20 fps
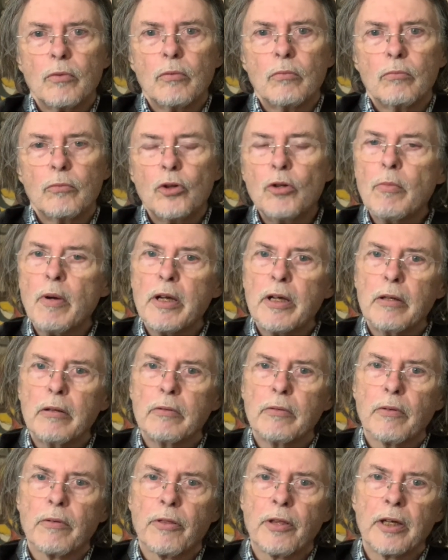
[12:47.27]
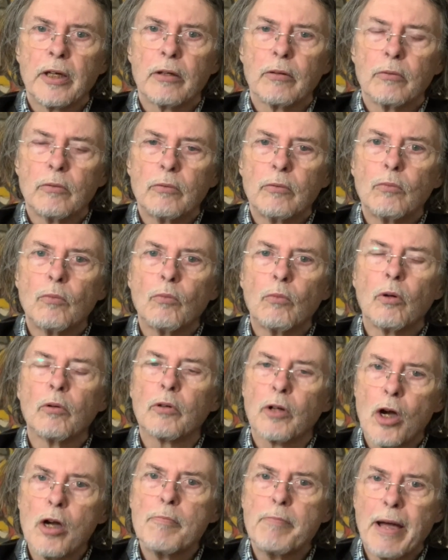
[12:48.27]
you may think, well,
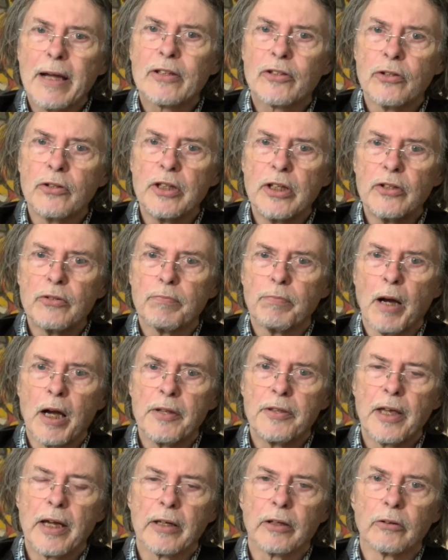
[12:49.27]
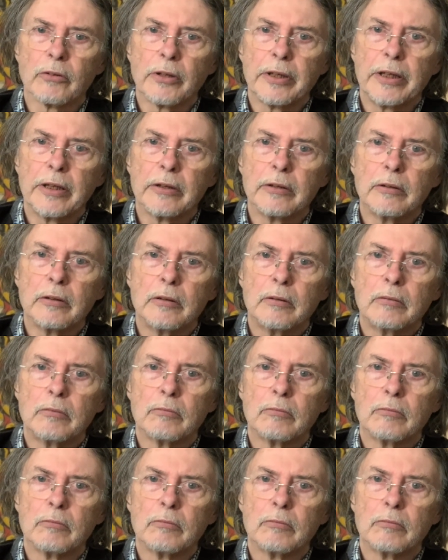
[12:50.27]
going back to these Pythagorean